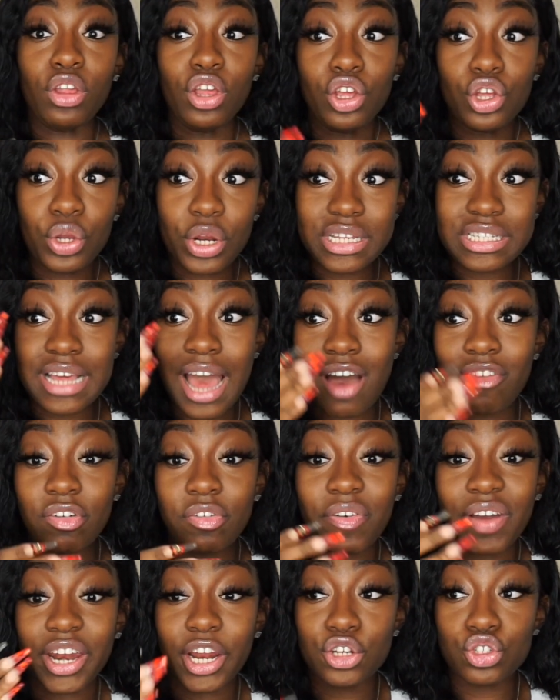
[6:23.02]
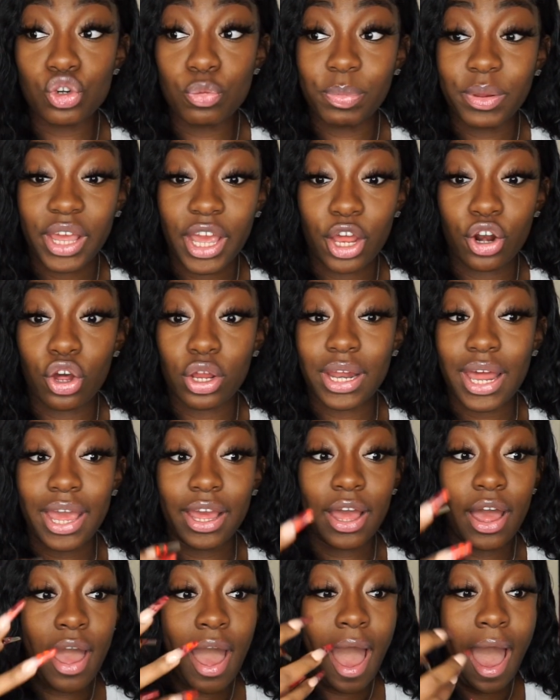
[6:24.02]
You need to have a financial plan on
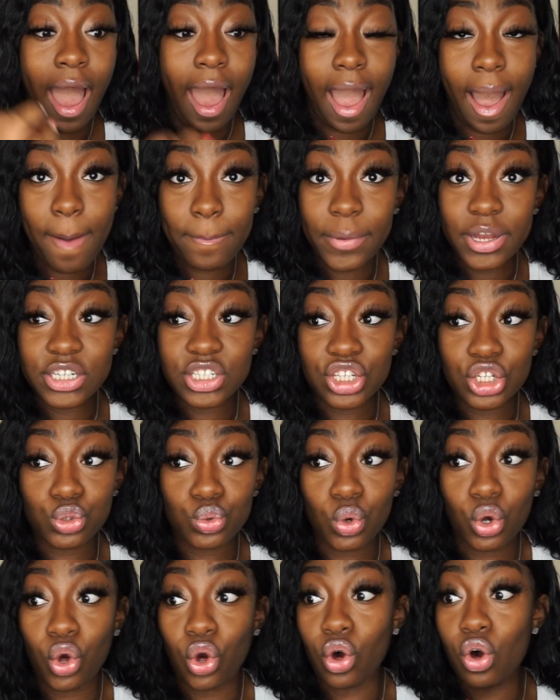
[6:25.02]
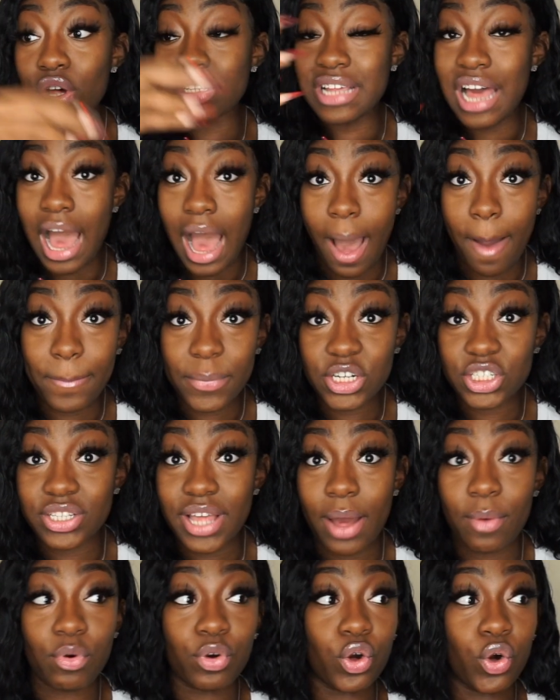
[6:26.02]
like how much this will cost, how much
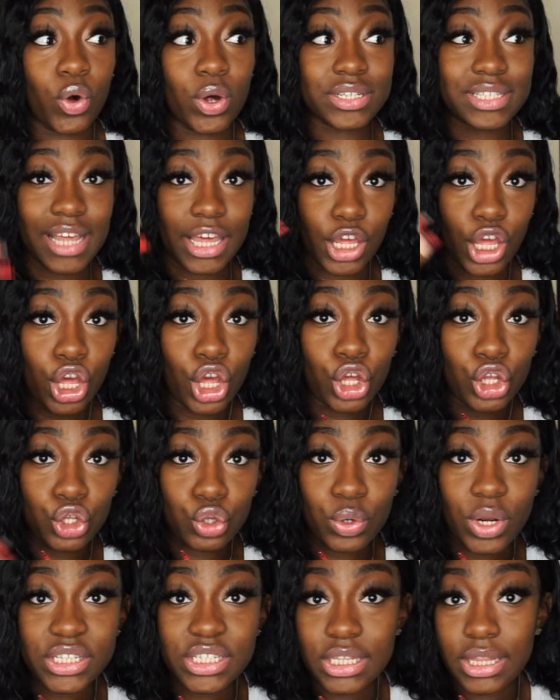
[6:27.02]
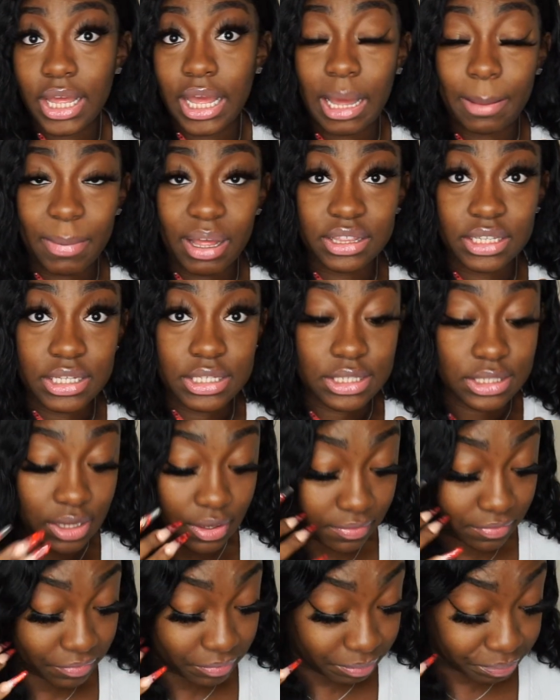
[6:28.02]
that will cost. Like, you need to think about these
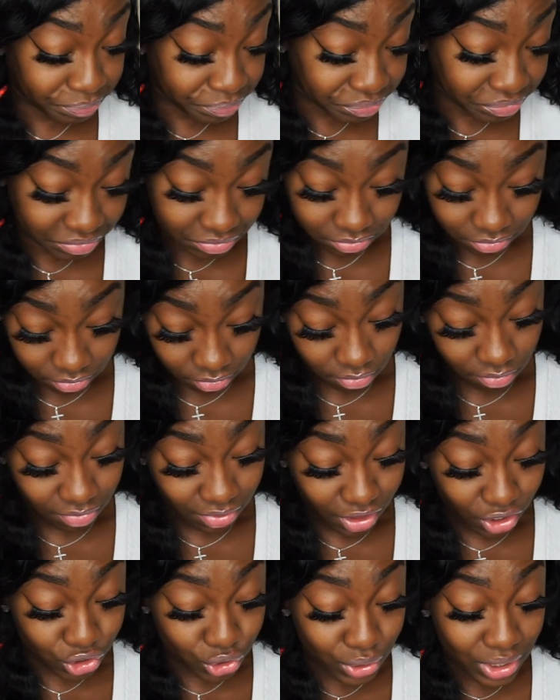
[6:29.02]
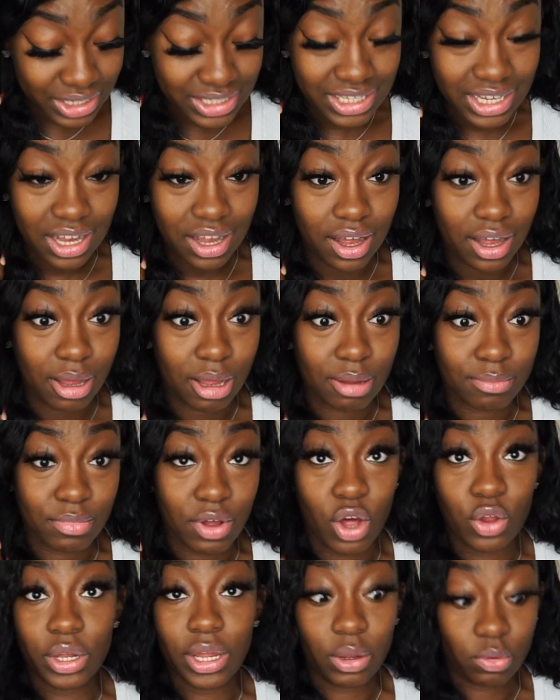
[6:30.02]
stuff. You need to
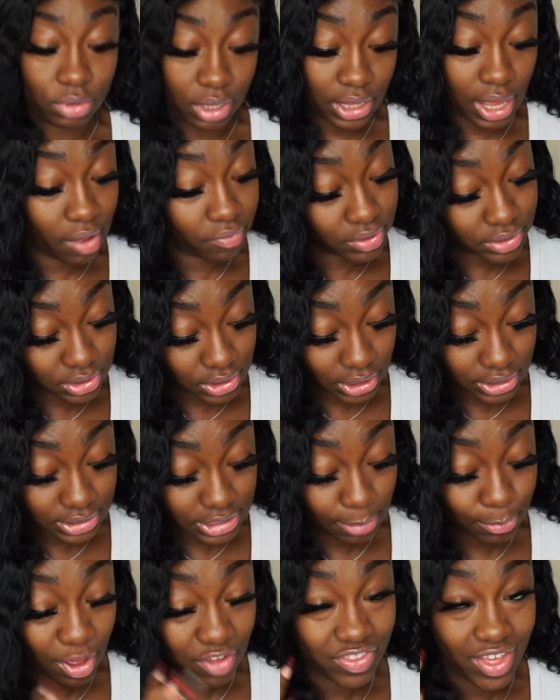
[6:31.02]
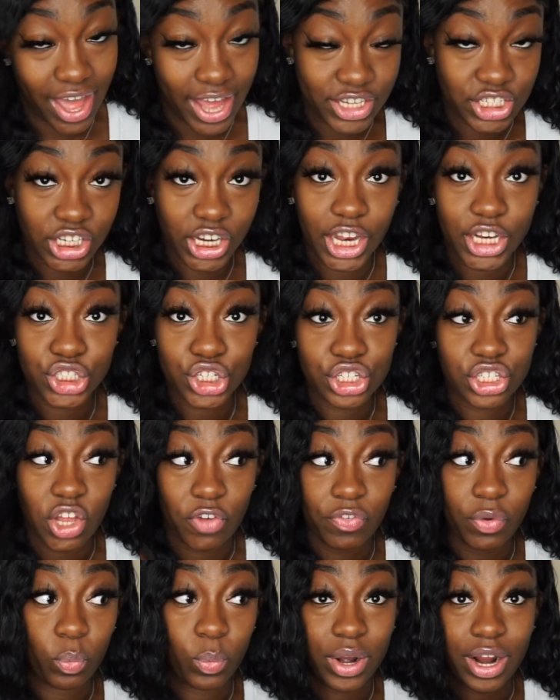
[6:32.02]
have this next step. You have to educate
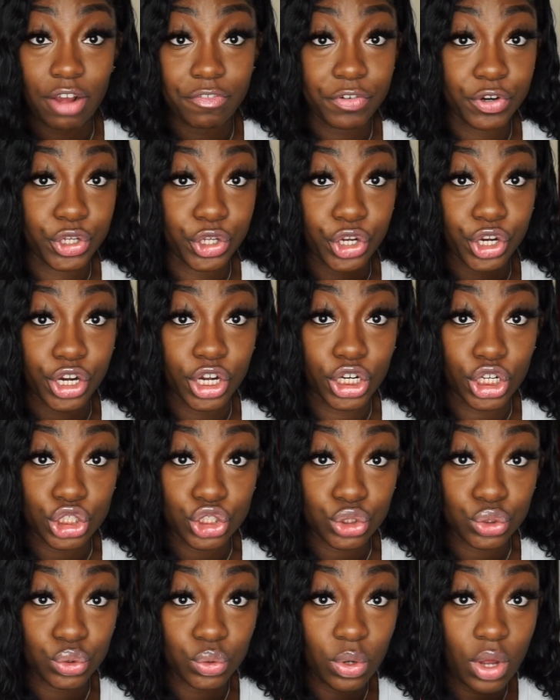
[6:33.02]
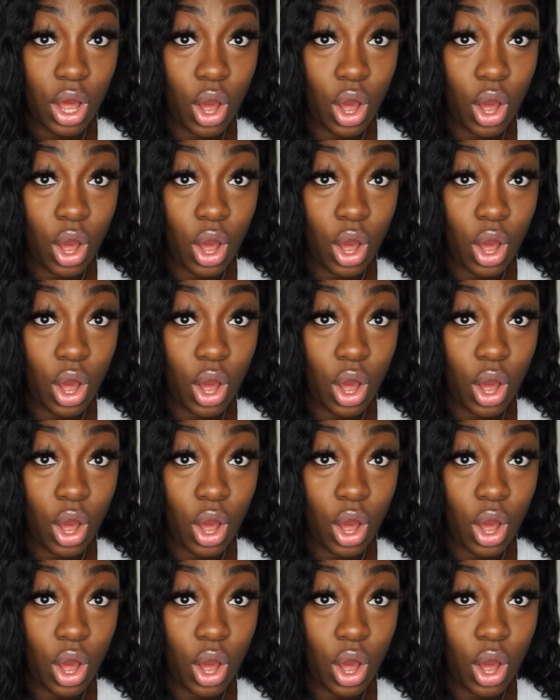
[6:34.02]
yourself in whatever you're gonna do,